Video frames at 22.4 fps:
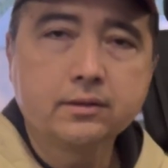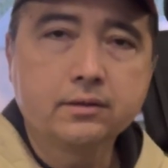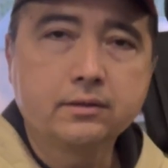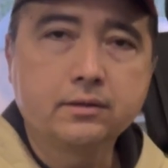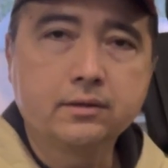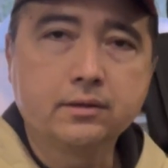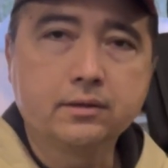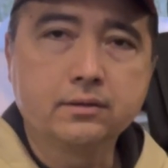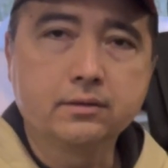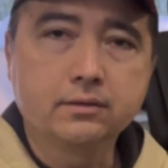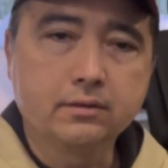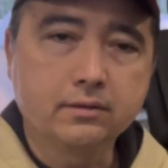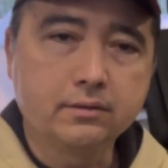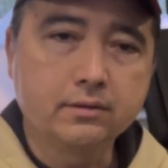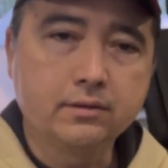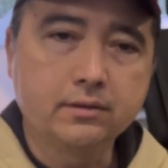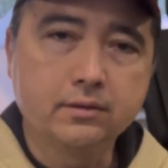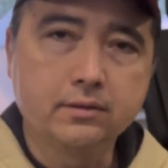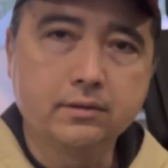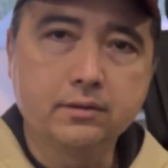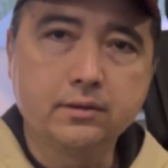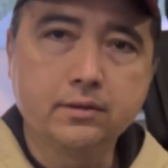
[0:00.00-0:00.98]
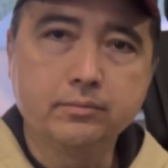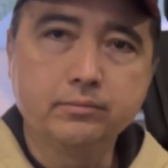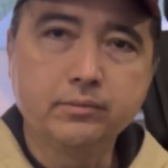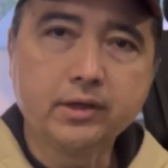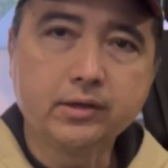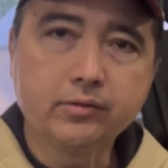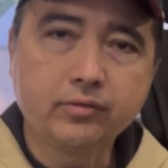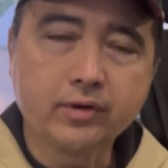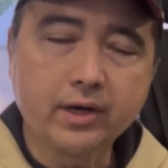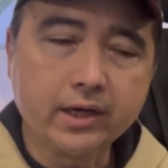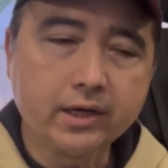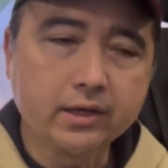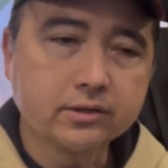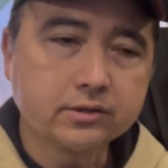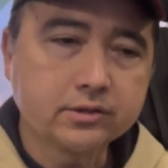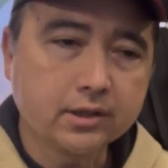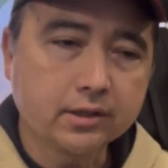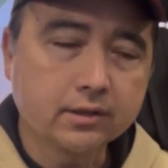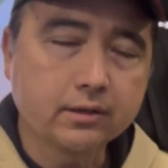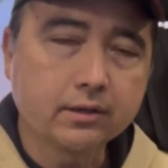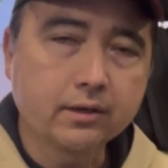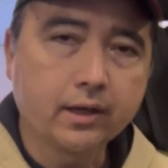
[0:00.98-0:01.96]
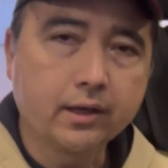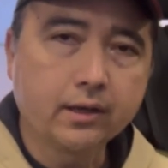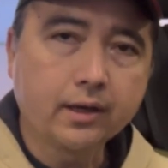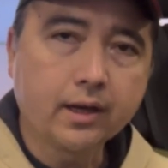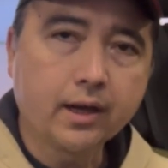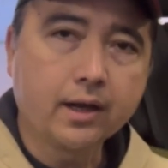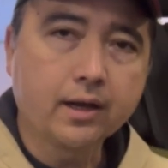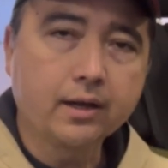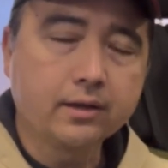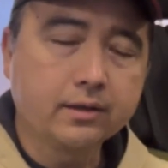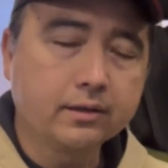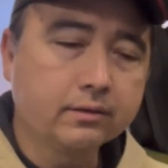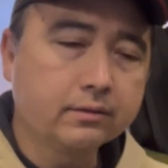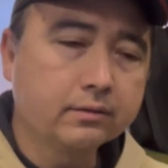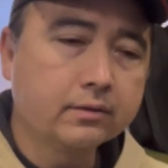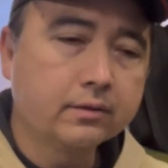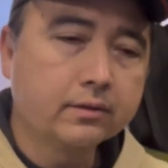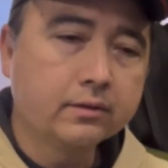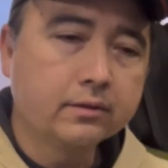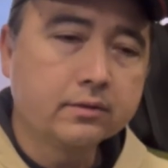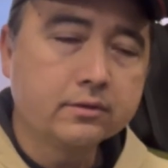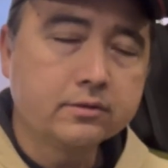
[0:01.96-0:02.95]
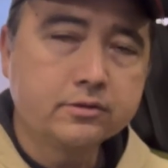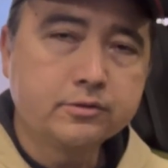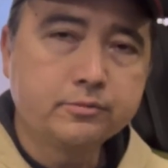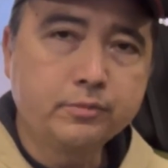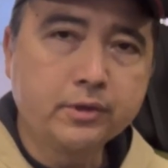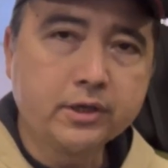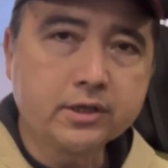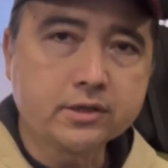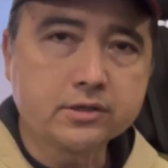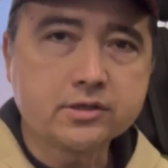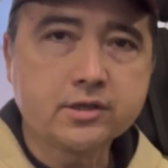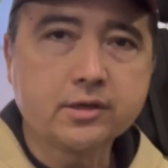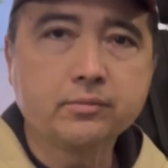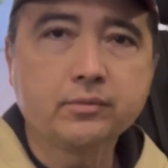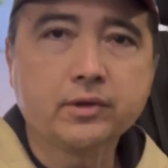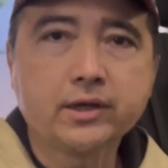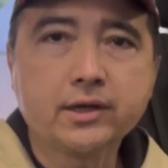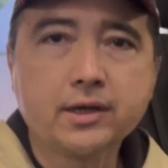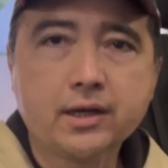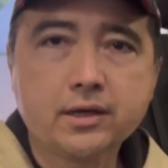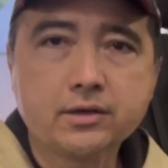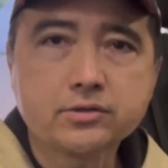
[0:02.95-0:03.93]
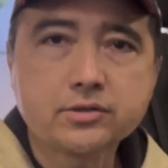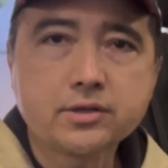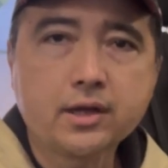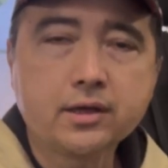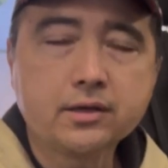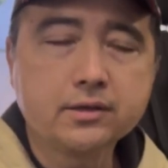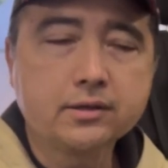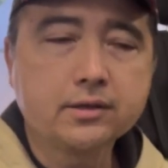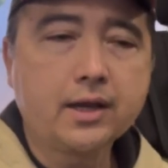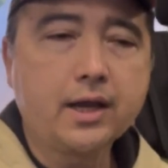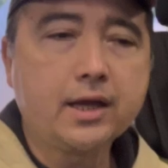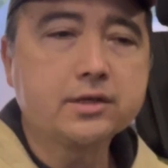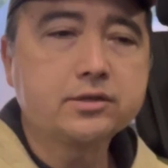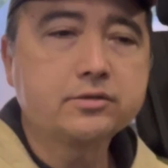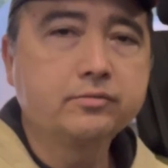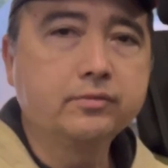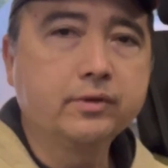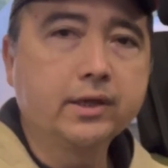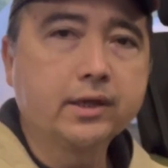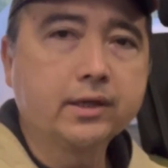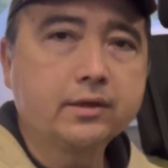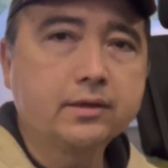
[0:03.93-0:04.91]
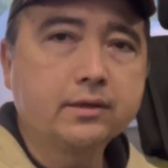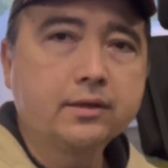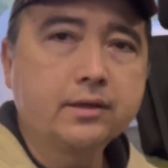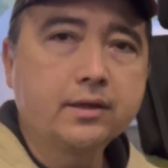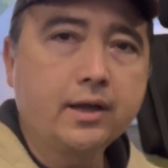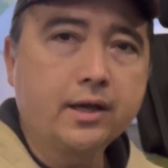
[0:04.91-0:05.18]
the mid-range and high speaker assembly that I started last week.